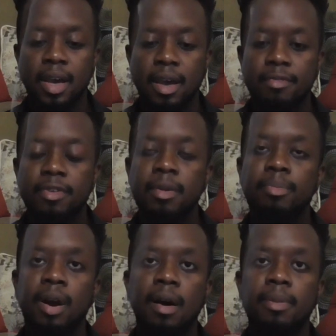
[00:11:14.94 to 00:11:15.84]
Every
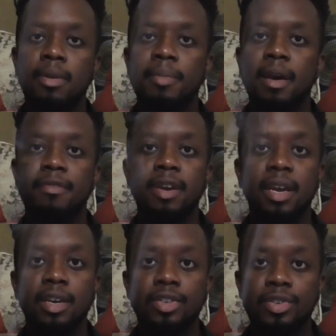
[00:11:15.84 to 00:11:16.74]
problem, every
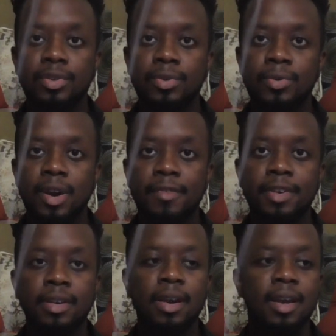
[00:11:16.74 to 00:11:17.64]
issue,
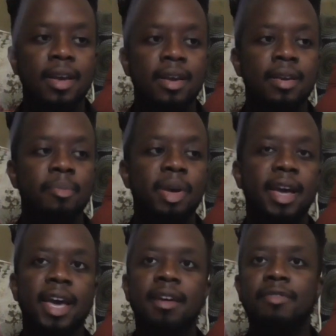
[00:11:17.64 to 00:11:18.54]
every
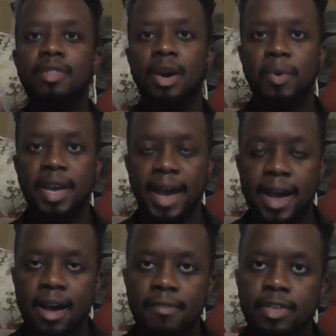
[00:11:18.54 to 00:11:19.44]
behavior that we
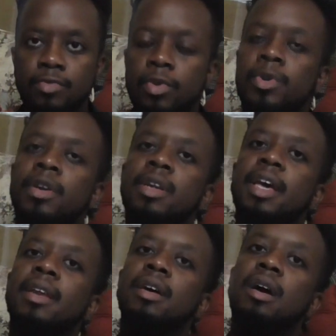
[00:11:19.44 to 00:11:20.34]
have is
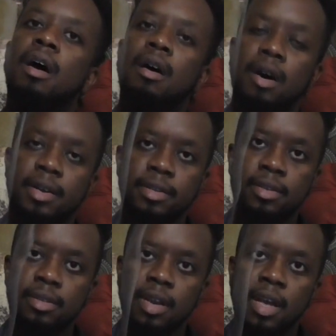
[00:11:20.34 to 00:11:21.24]
rooted in a
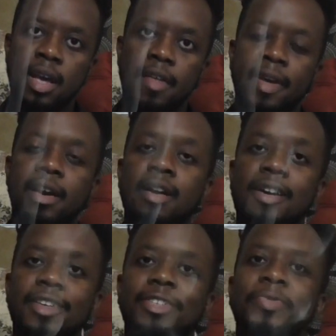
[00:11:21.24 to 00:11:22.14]
cause, and that
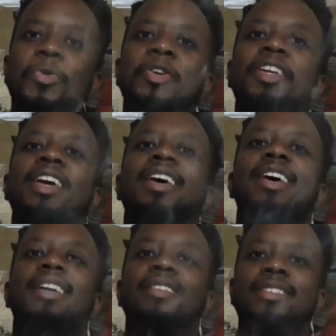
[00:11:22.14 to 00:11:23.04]
cause is rooted
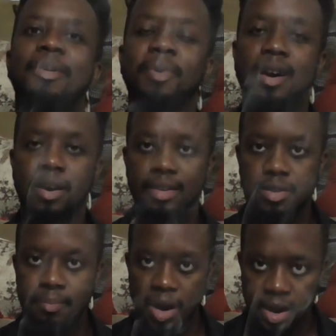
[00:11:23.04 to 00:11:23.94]
in the
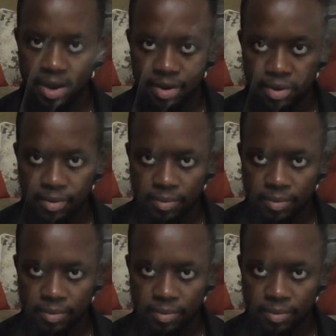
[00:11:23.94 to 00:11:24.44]
subconscious mind.